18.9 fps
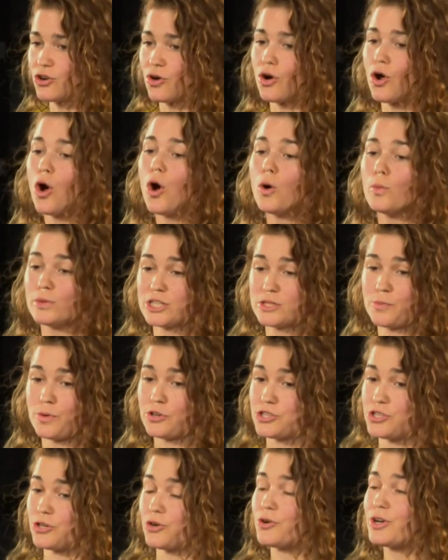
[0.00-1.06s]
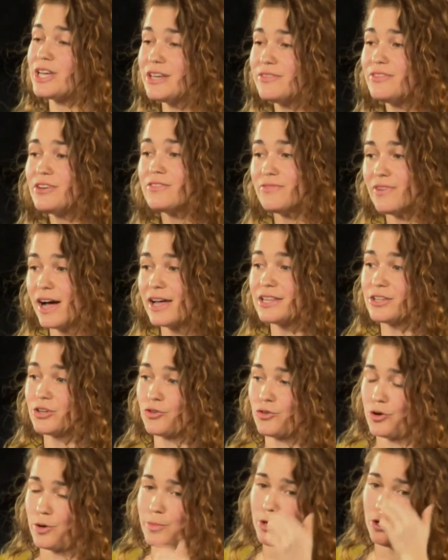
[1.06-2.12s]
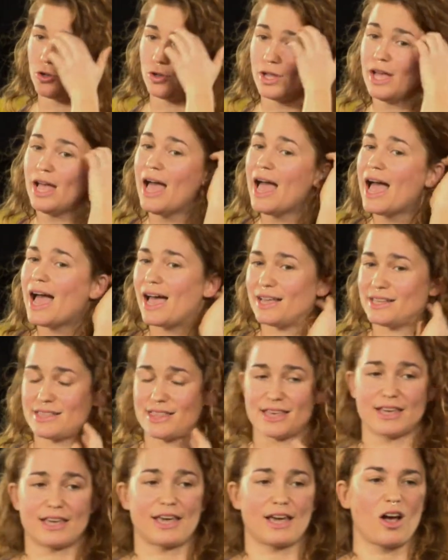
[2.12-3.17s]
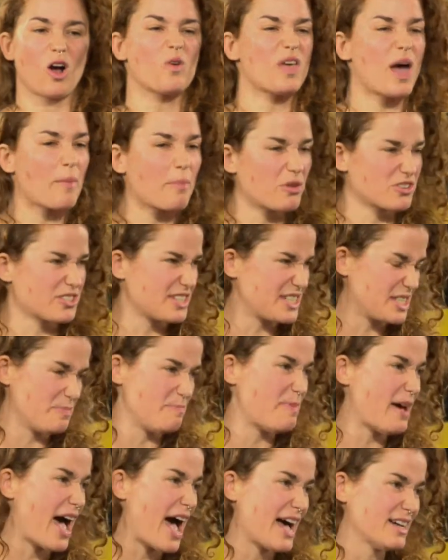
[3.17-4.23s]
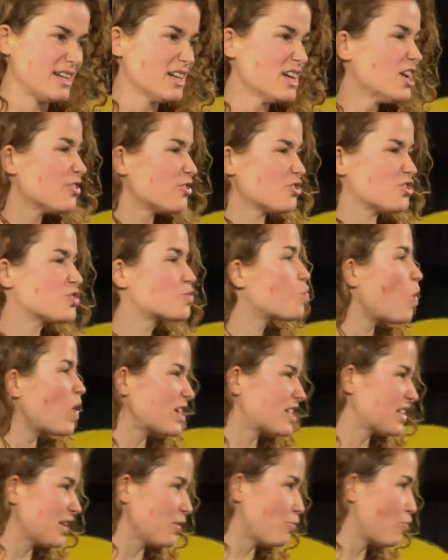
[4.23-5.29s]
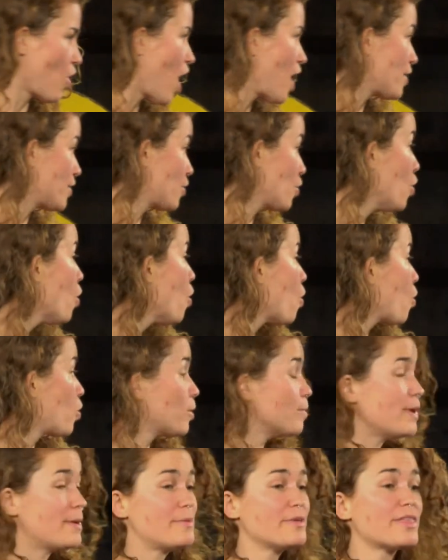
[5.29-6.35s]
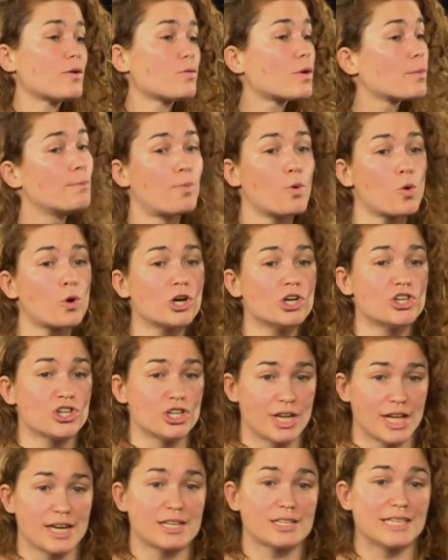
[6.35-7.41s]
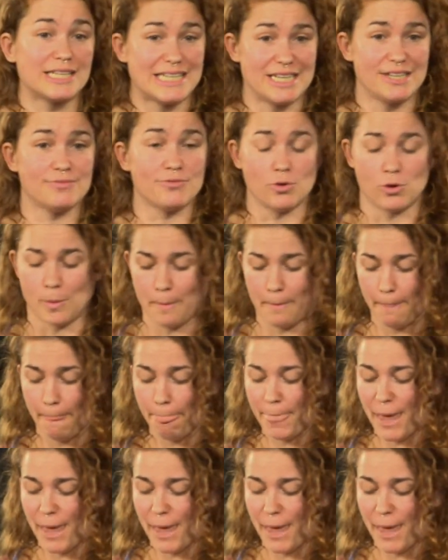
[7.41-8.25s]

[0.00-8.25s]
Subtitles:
or a homeless person or even a violent criminal and thinking, oh, that person is bad, they're just wantonly rotten, or maybe they were born genetically evil.